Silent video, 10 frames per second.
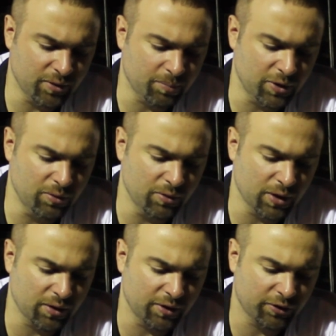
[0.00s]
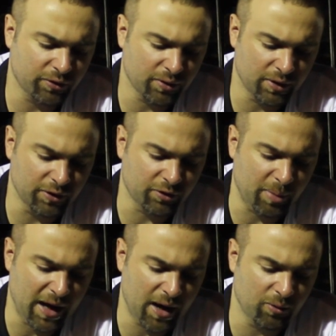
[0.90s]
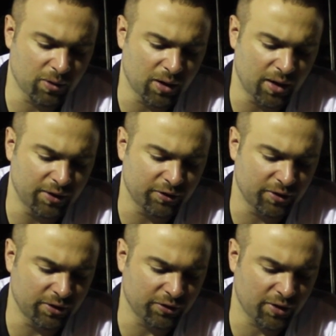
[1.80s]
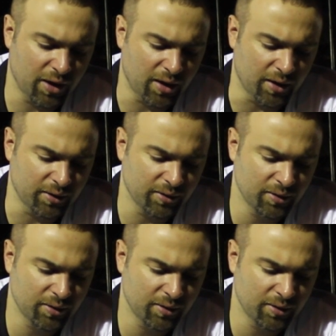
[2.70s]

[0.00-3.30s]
imputing this his power unto his God.